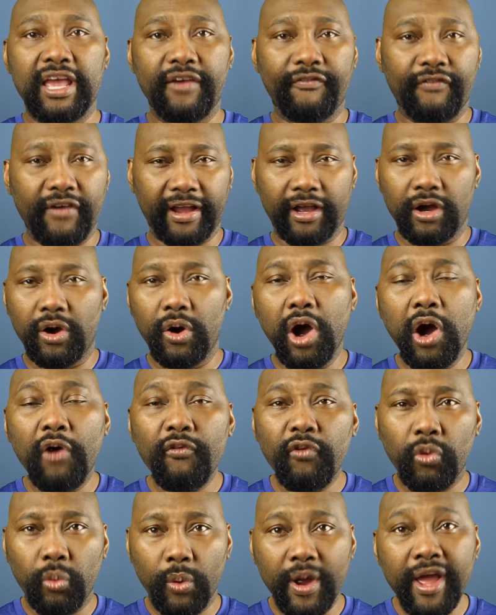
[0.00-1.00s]
if I got
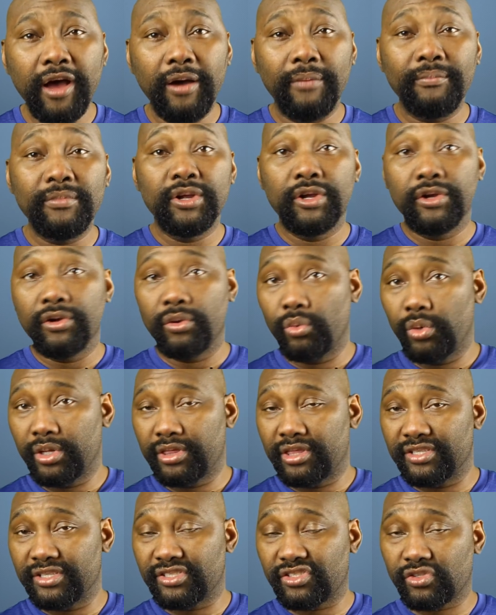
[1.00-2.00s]
overwhelmed
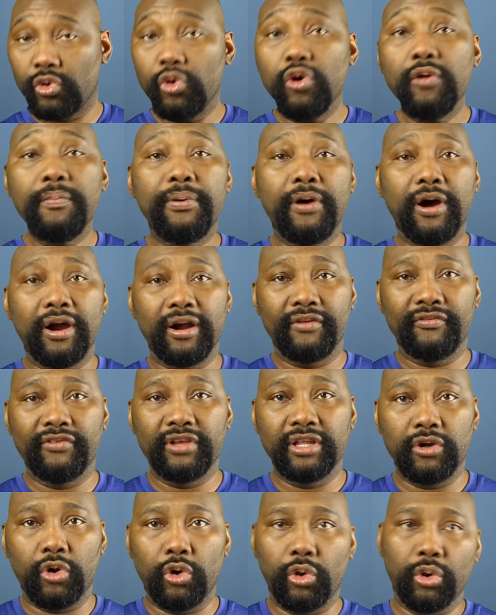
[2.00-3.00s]
with the school part of
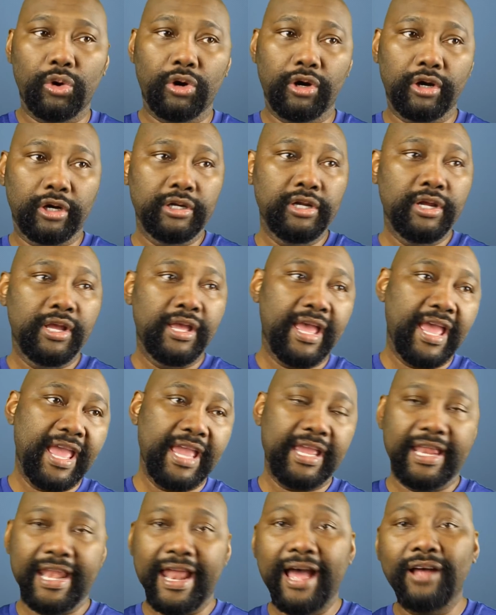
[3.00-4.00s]
it or
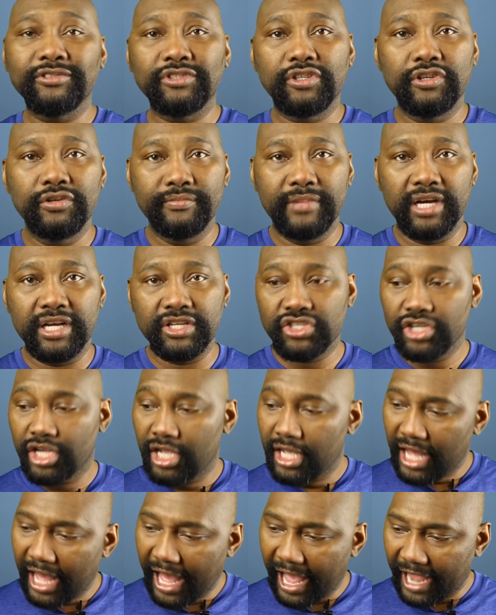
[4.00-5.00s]
hanging out too much,
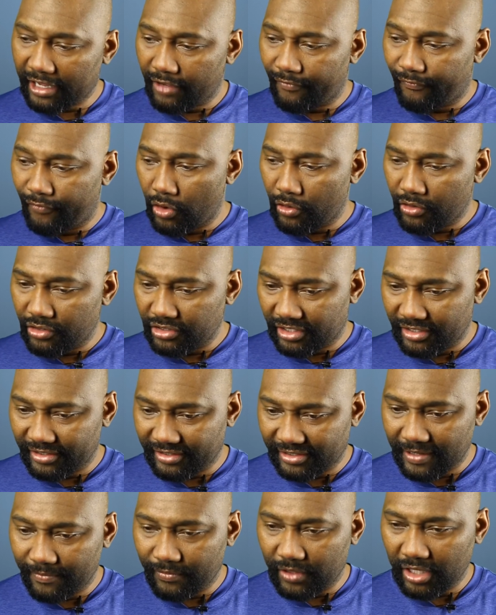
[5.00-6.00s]
I could focus on
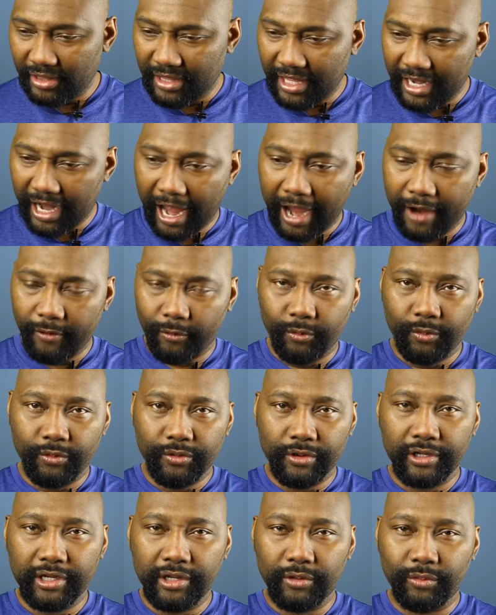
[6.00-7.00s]
something that I
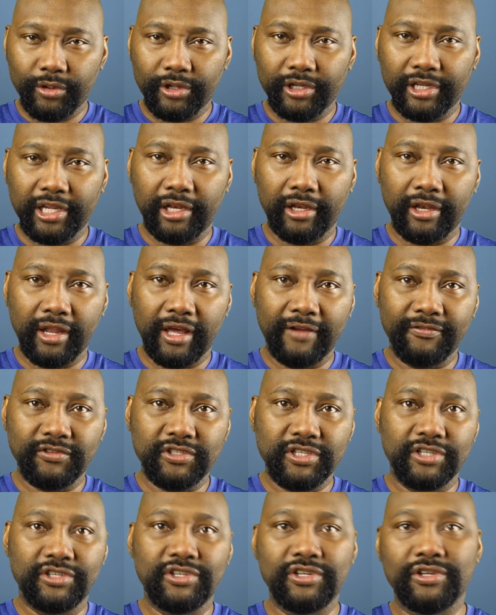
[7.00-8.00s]
really, really love
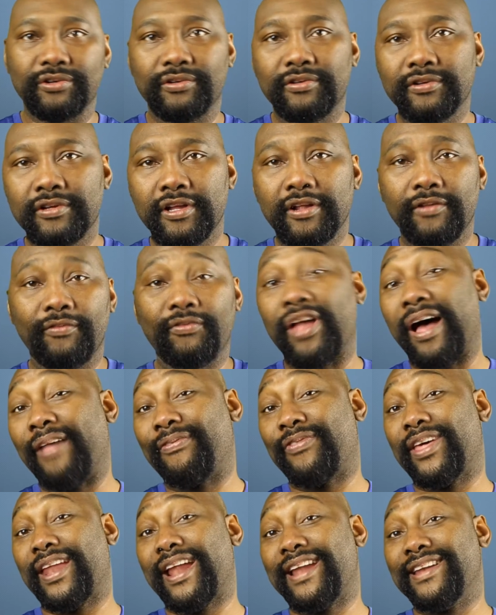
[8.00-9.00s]
to do.
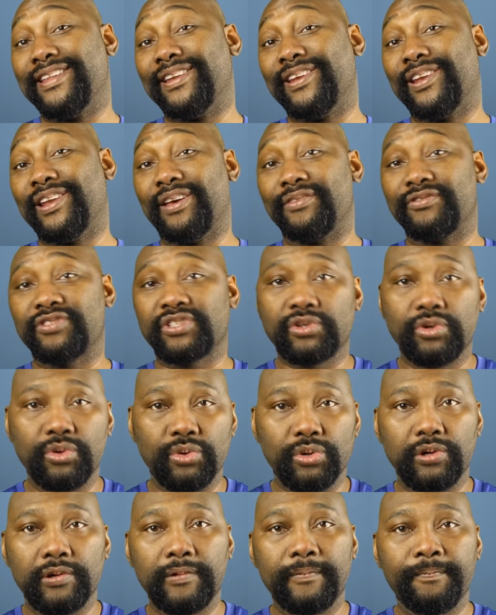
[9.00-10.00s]
Not that I didn't love
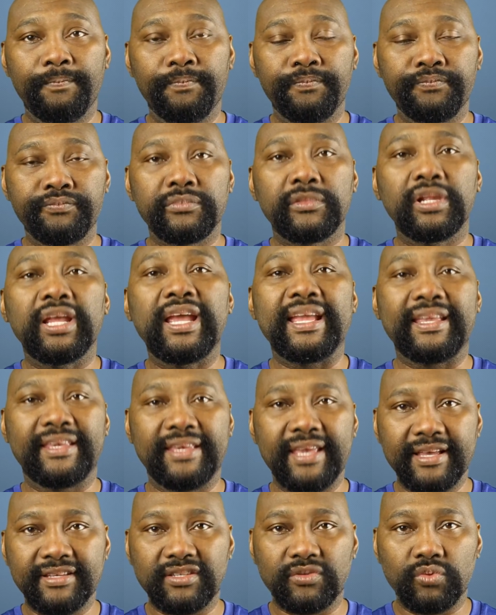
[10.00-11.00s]
school. And
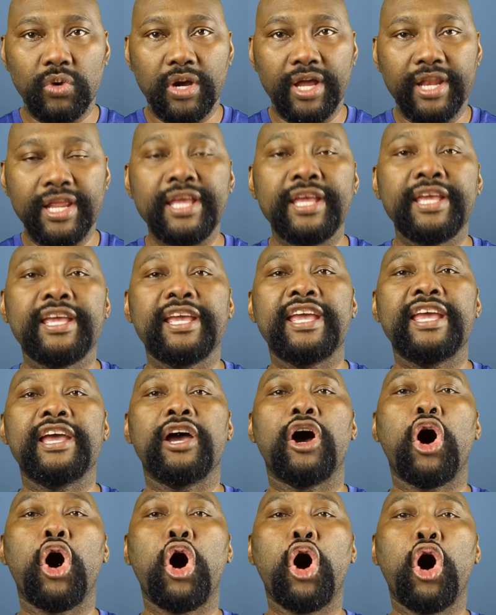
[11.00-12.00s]
guess what?
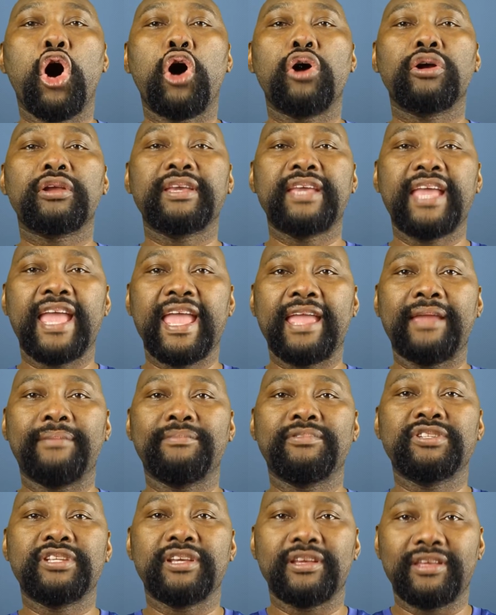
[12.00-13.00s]
It all
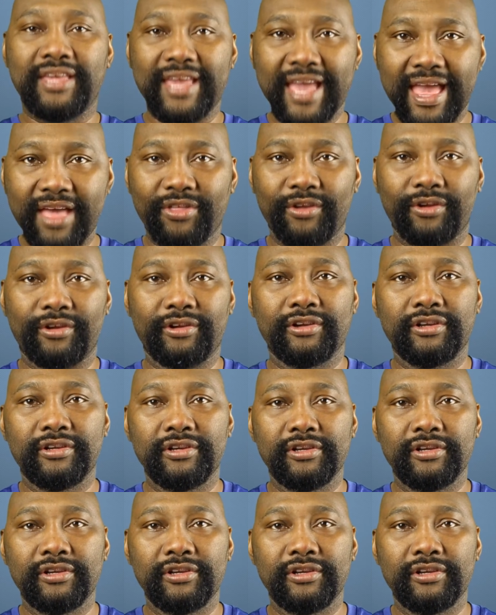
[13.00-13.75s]
came together.